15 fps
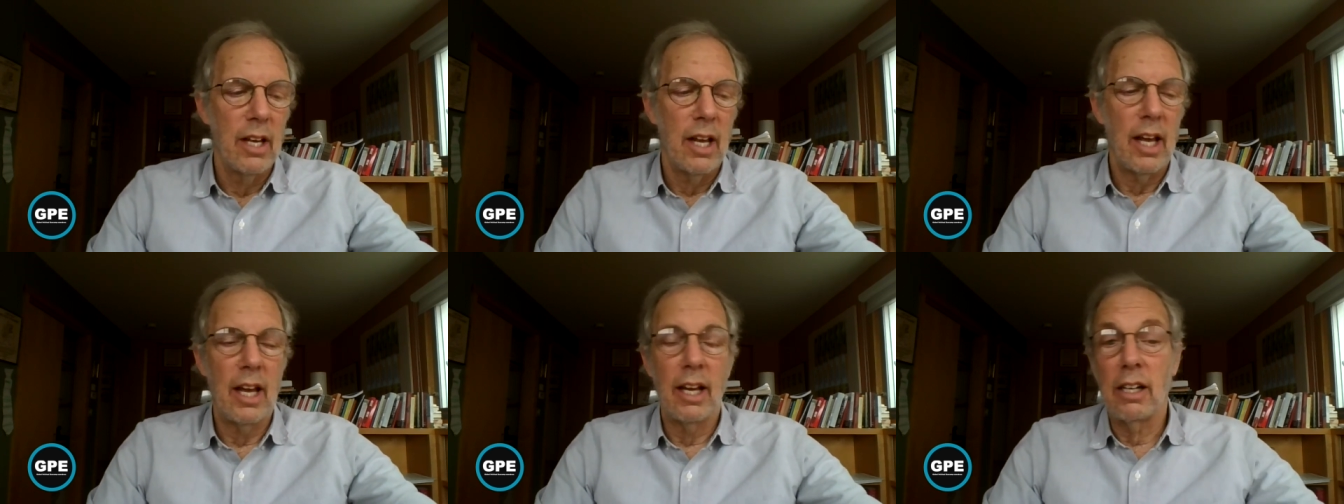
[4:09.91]

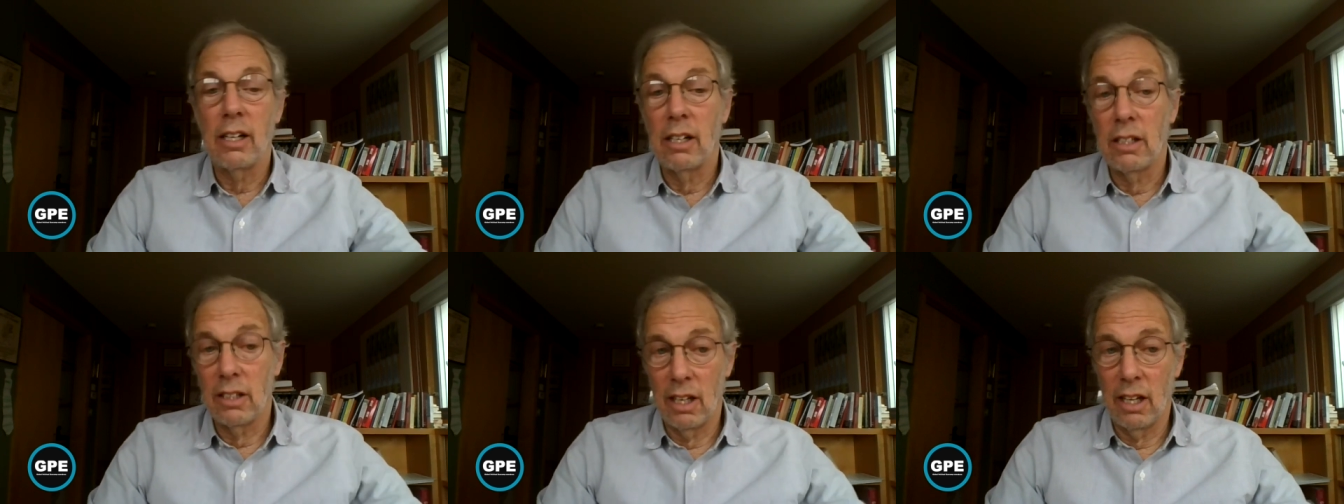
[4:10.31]
a,
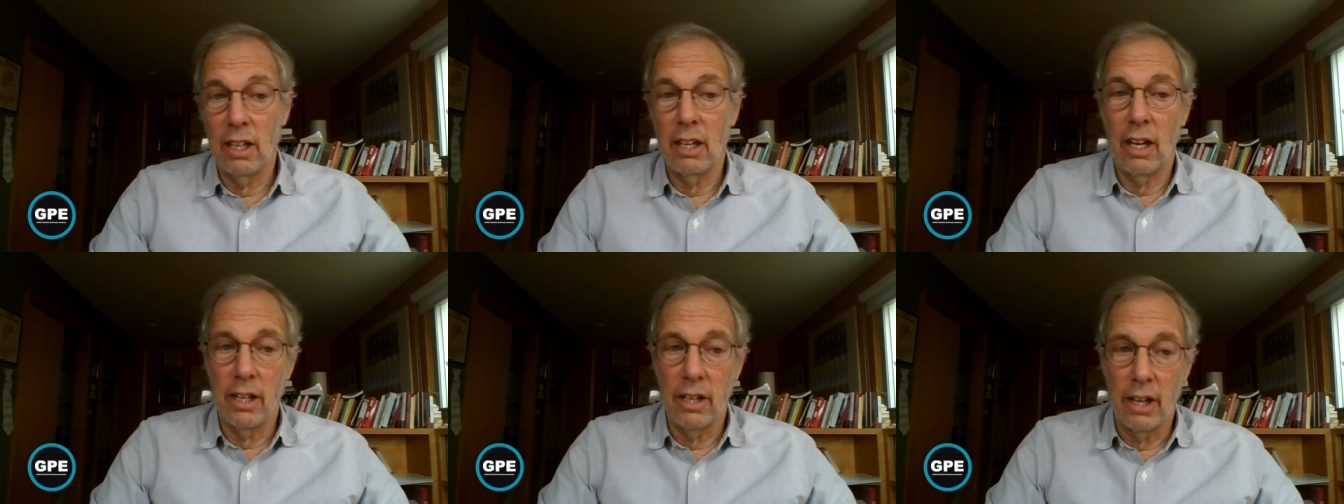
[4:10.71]

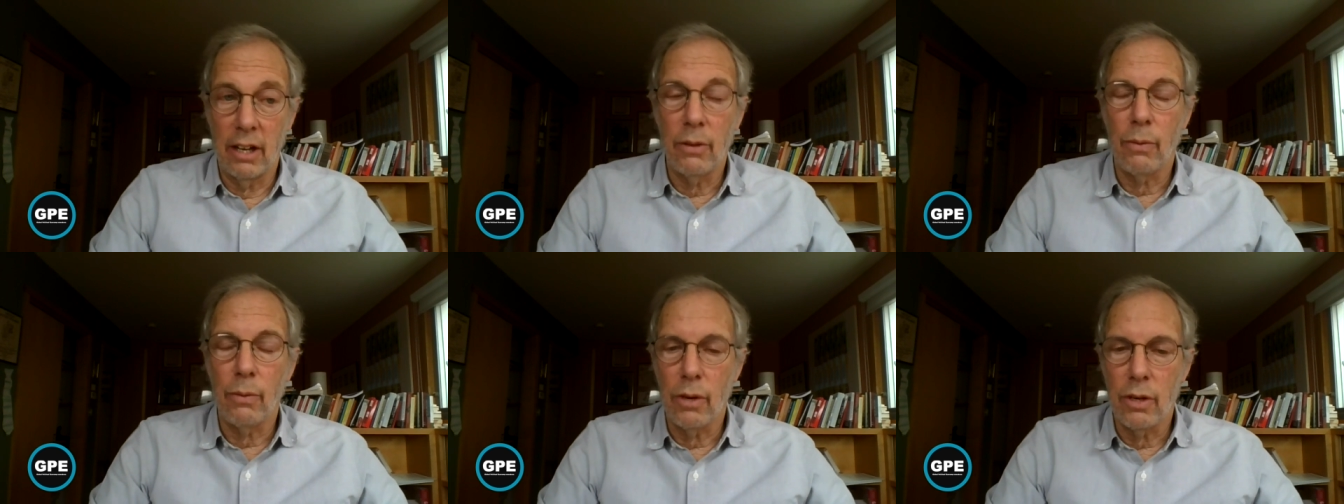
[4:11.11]
in
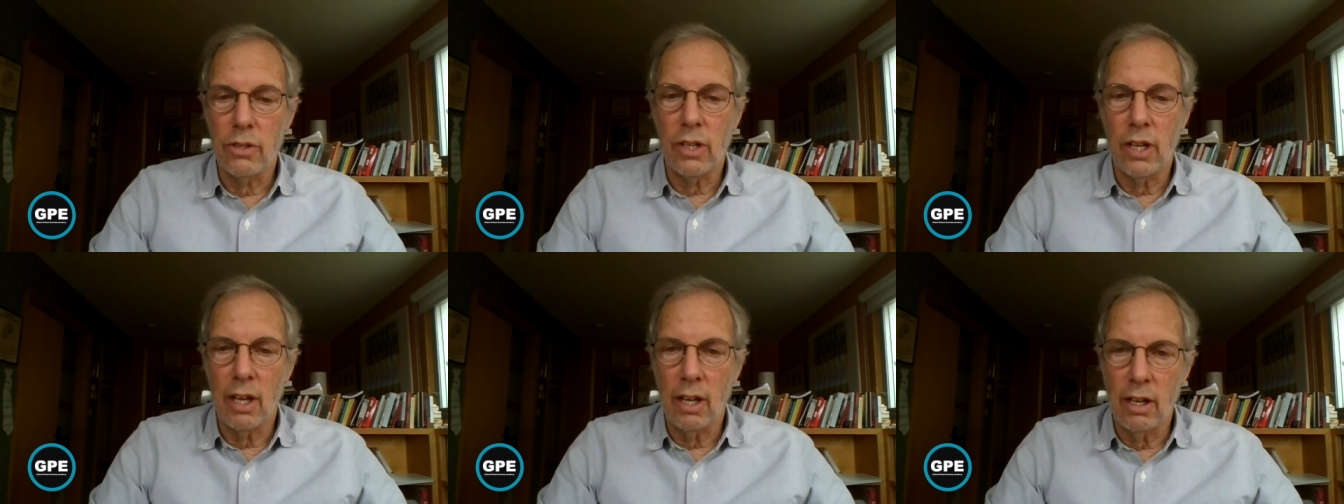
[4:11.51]
other words,
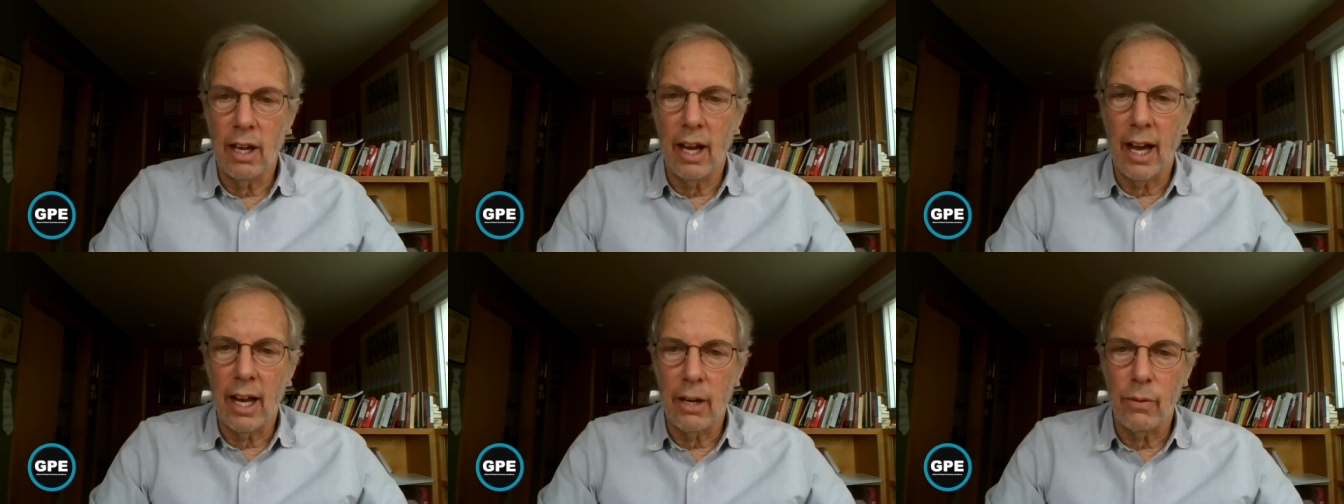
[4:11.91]
a
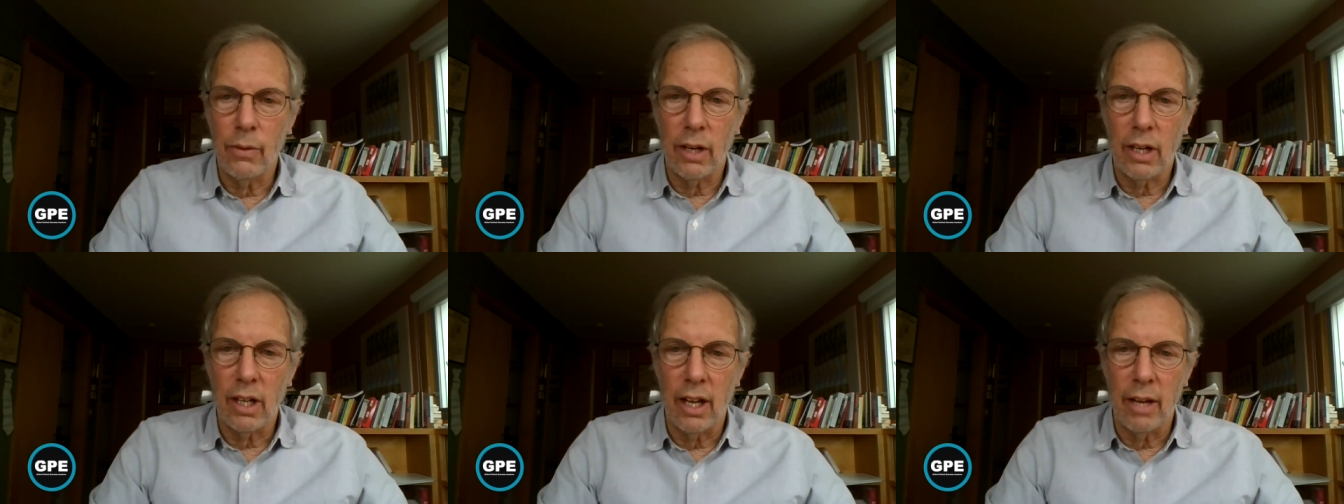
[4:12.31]

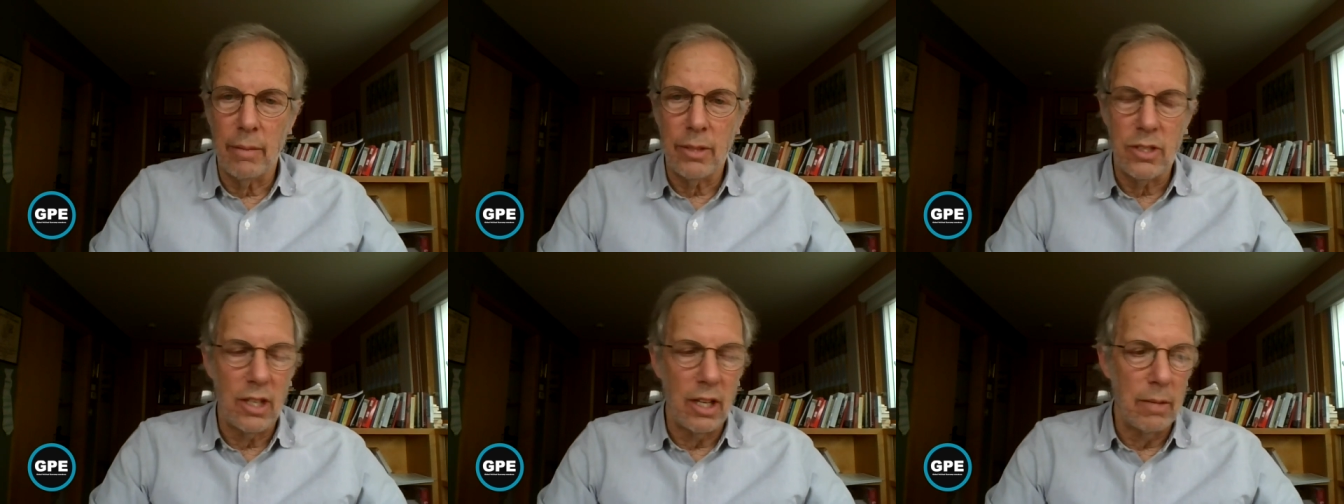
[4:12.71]
adequate climate
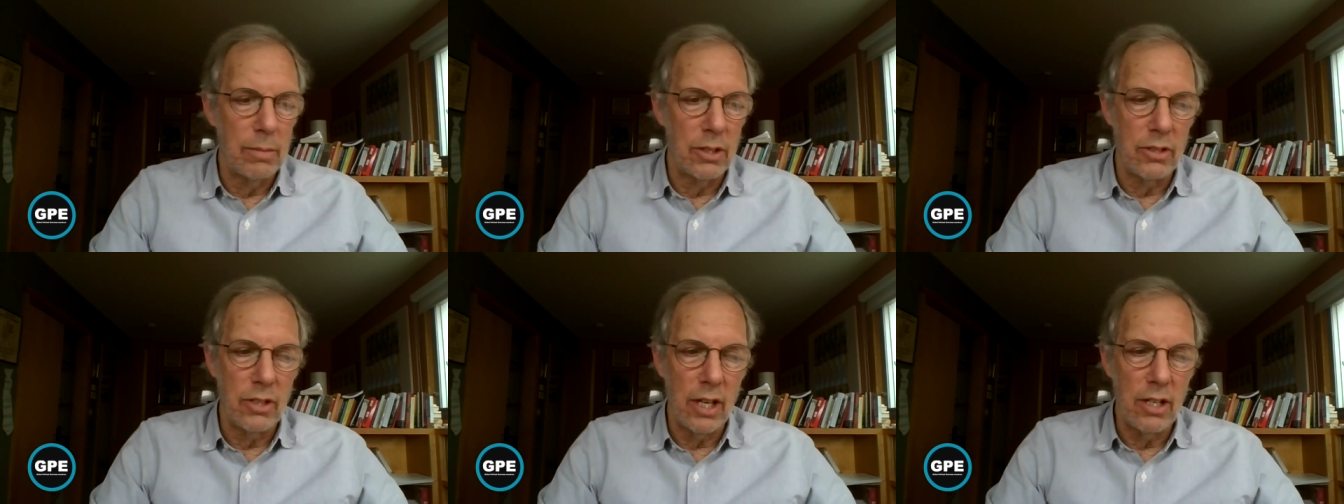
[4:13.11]

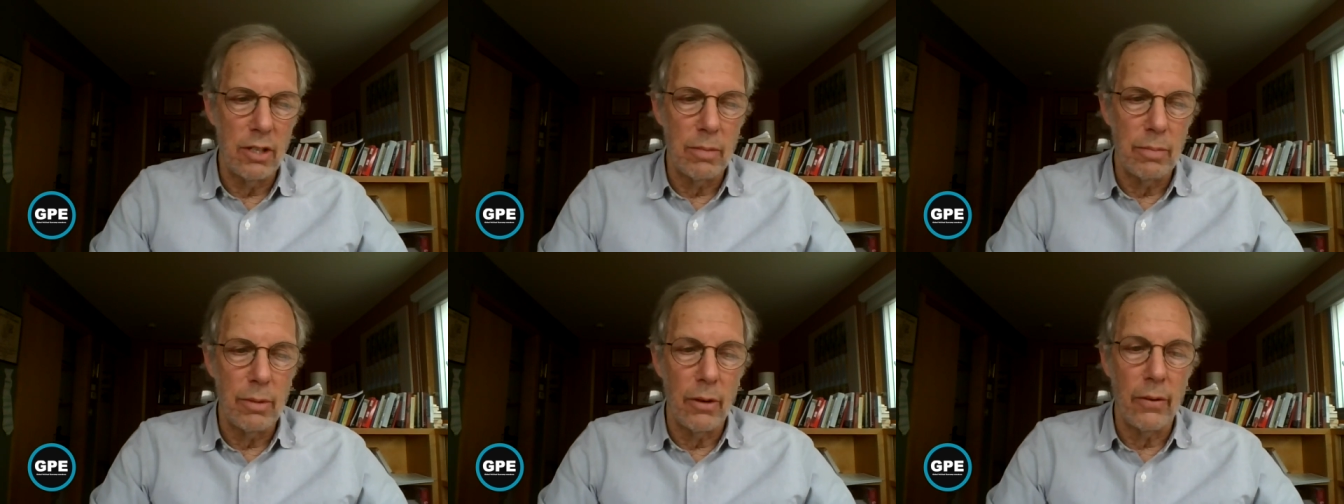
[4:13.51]
stabilization
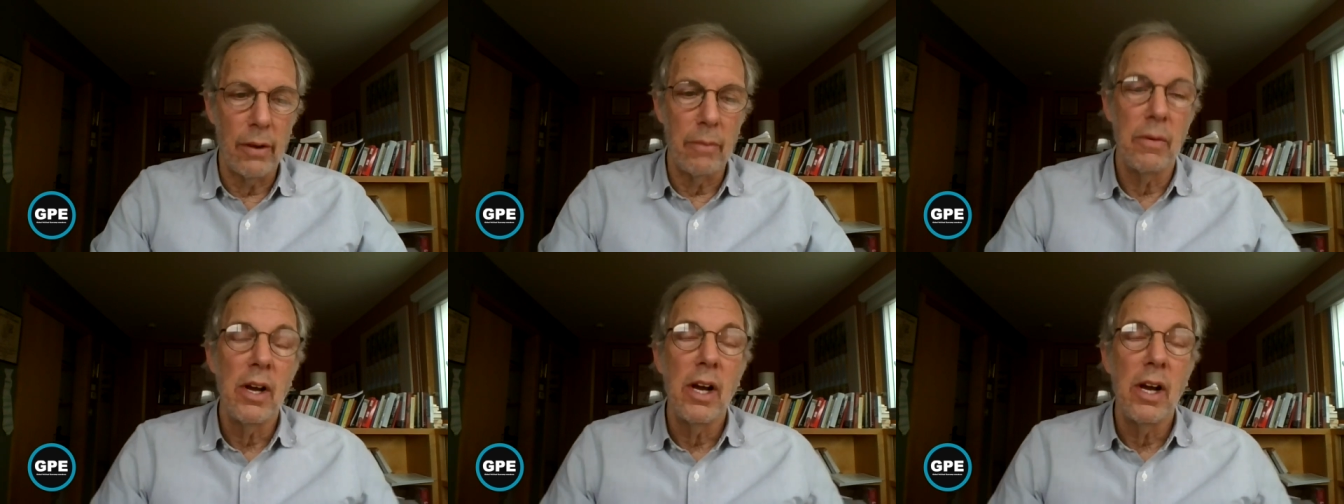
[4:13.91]
program,